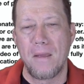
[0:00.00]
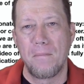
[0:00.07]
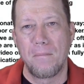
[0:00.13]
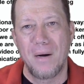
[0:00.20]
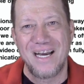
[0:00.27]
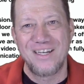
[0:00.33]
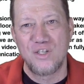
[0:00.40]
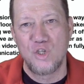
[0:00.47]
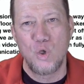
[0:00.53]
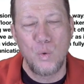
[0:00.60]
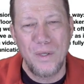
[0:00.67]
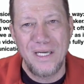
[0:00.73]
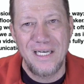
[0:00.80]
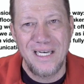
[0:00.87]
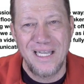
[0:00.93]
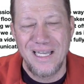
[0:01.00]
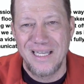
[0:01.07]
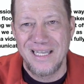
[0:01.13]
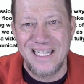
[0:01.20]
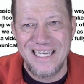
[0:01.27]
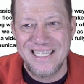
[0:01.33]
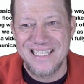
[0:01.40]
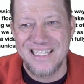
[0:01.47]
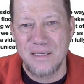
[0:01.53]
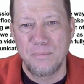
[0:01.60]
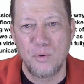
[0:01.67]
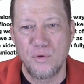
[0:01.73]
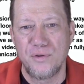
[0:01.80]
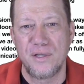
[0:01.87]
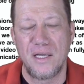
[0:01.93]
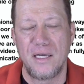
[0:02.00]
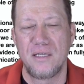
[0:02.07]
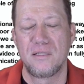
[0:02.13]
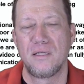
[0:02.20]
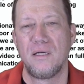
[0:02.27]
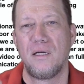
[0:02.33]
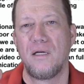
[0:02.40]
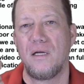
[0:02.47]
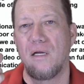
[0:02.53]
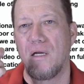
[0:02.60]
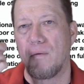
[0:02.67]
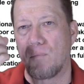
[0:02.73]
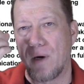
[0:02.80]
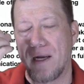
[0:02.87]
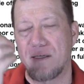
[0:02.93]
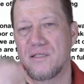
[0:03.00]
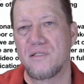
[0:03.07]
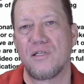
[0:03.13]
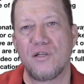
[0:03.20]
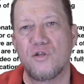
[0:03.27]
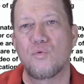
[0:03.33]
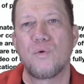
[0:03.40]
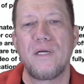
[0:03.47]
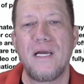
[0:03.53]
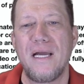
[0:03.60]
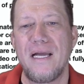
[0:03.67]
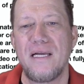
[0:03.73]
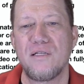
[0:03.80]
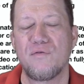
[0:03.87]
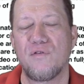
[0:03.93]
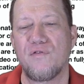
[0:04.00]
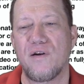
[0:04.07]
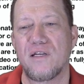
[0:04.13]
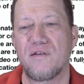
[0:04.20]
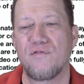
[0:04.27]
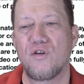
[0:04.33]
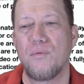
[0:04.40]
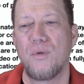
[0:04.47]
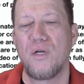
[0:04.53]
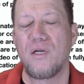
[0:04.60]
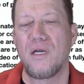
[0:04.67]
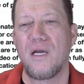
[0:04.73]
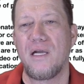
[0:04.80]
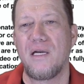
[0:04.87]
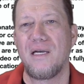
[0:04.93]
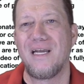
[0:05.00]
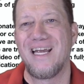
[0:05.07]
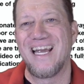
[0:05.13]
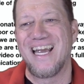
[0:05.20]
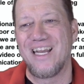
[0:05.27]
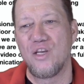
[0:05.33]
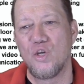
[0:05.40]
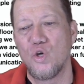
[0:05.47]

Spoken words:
by doing these simple things. Practice the 3 A's of effective communicating, and